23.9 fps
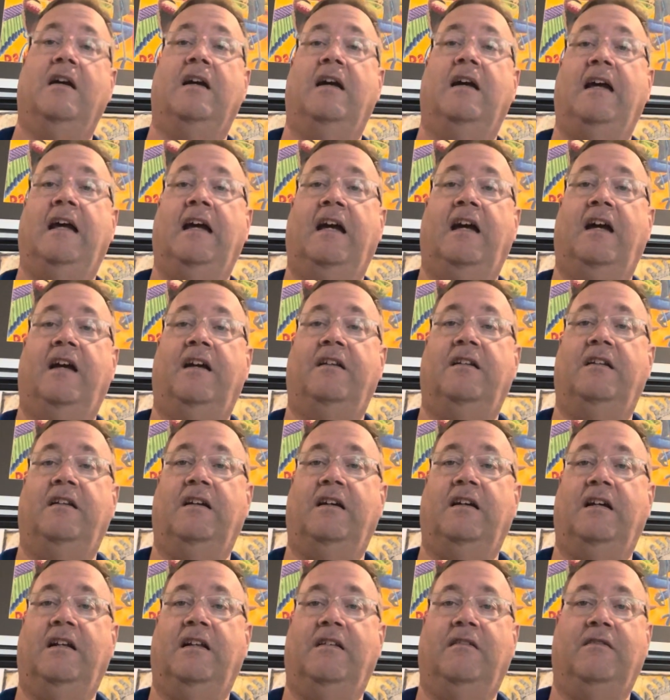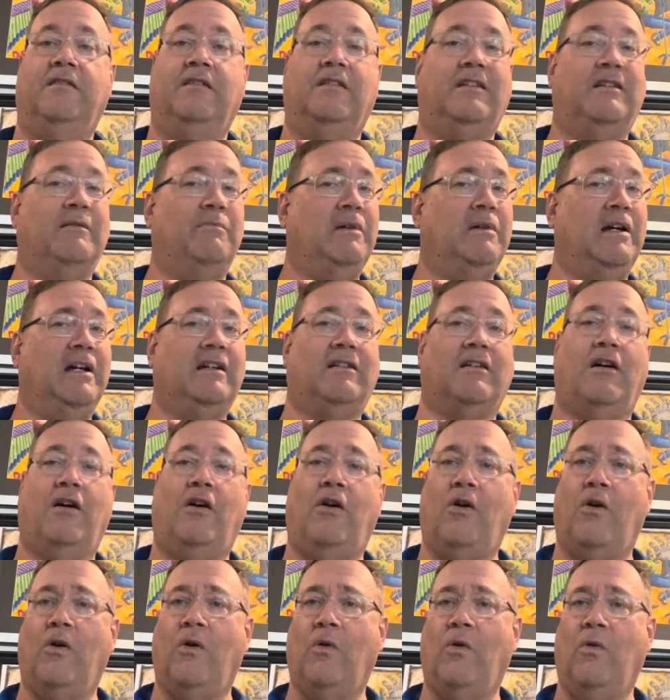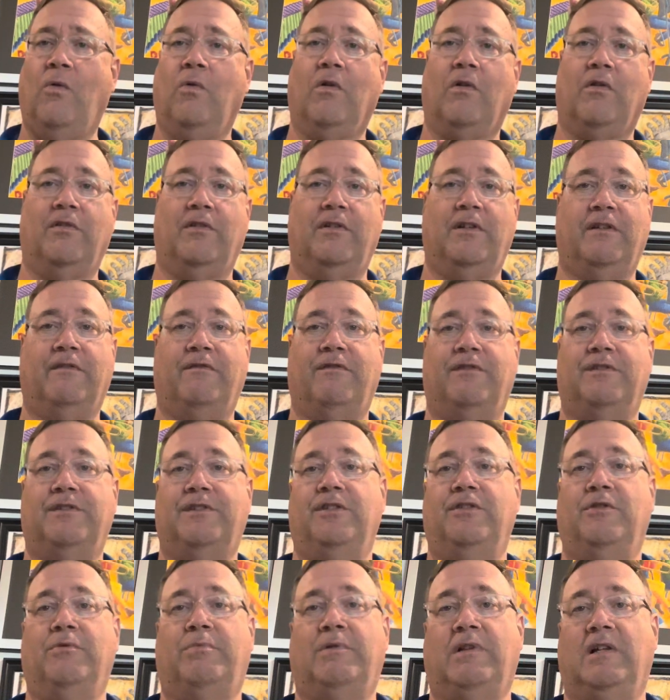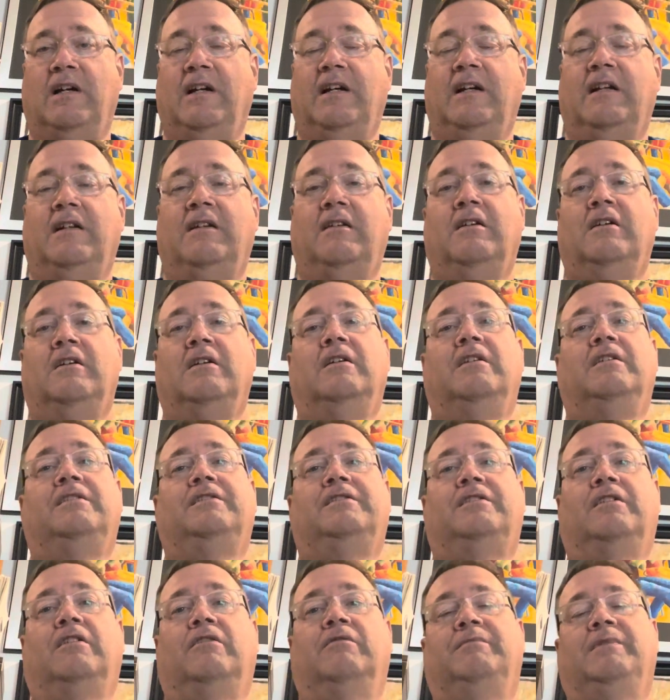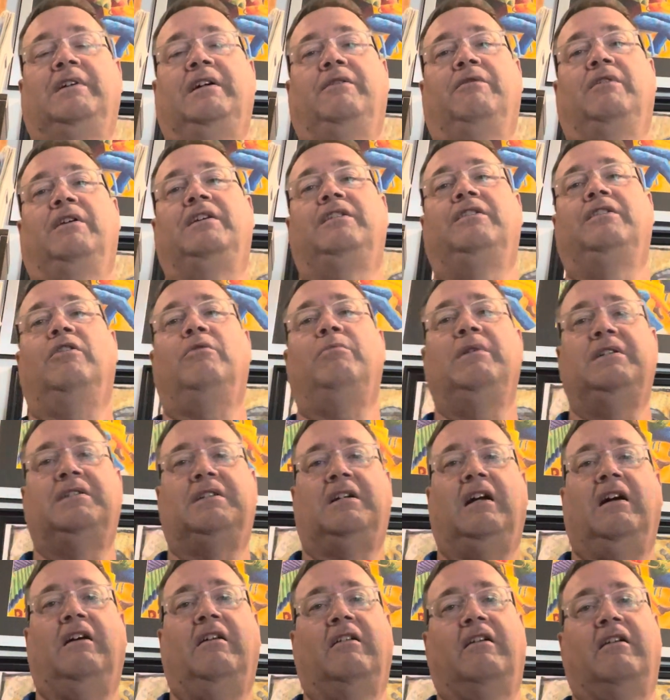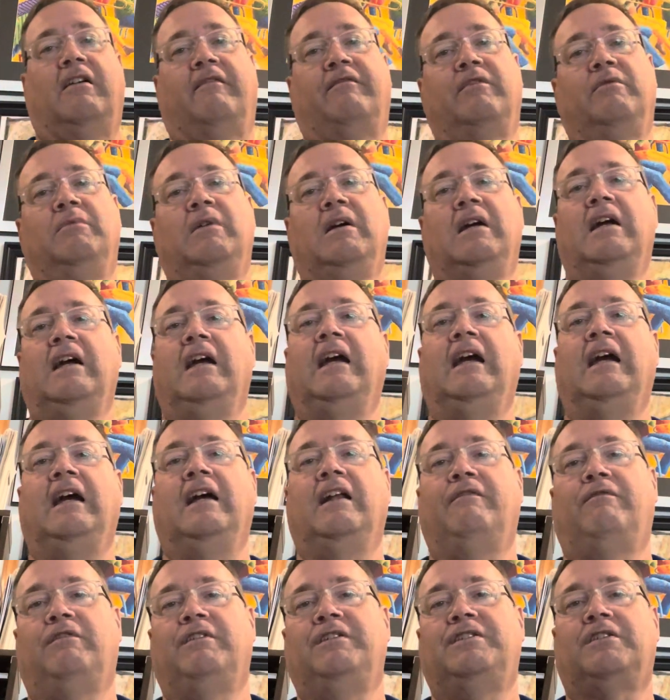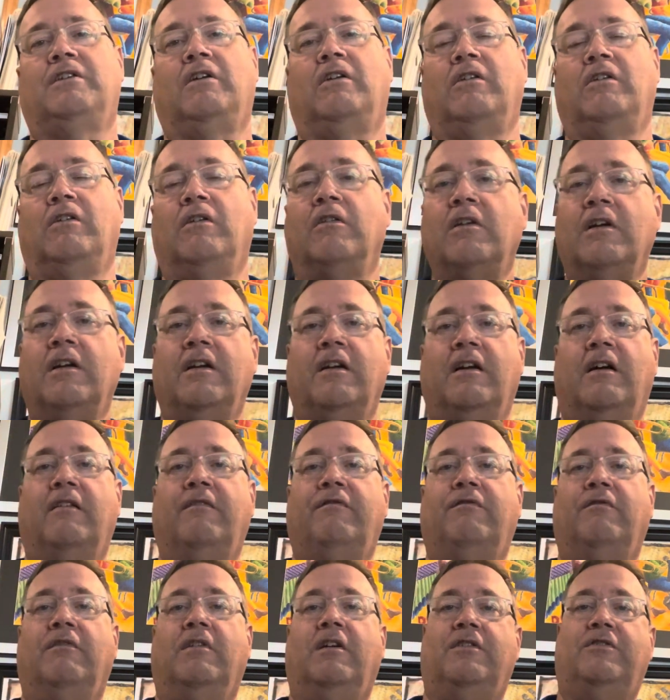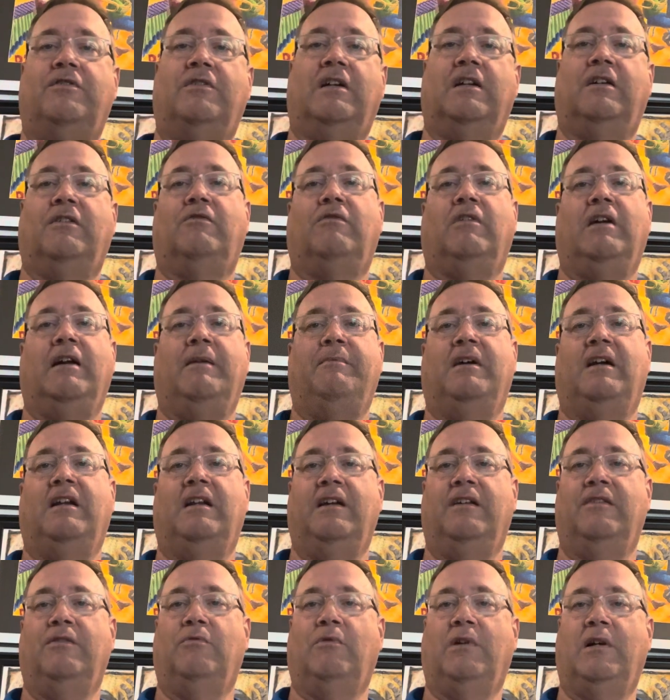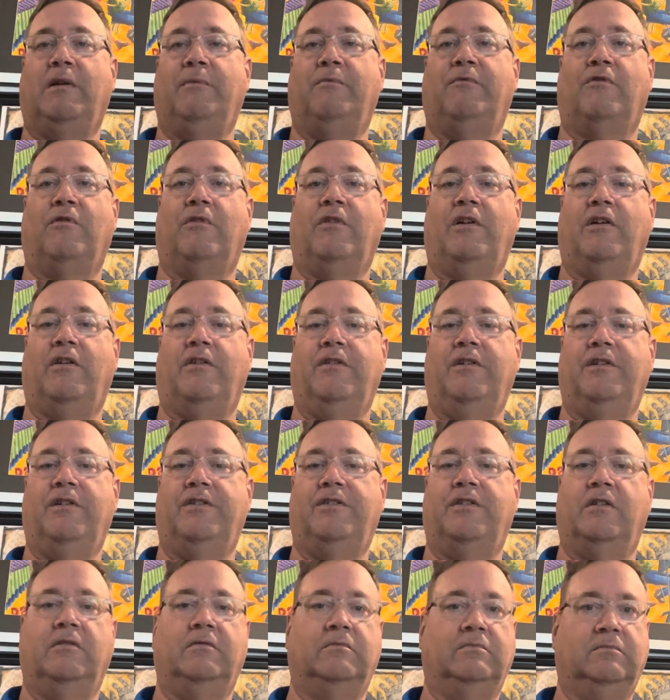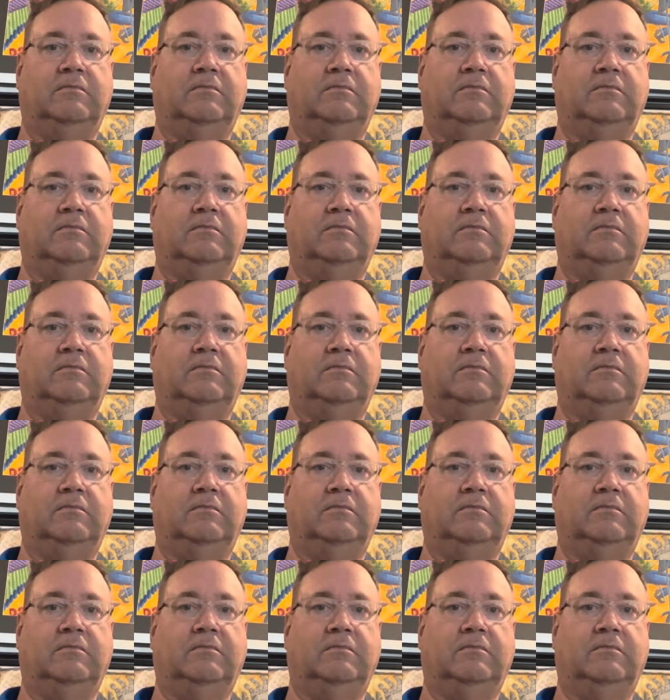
And it can make a whole world of difference in your playing. So anyway, don't be scared of them. And if we start early enough, we're not trying to cram that in the week before the audition.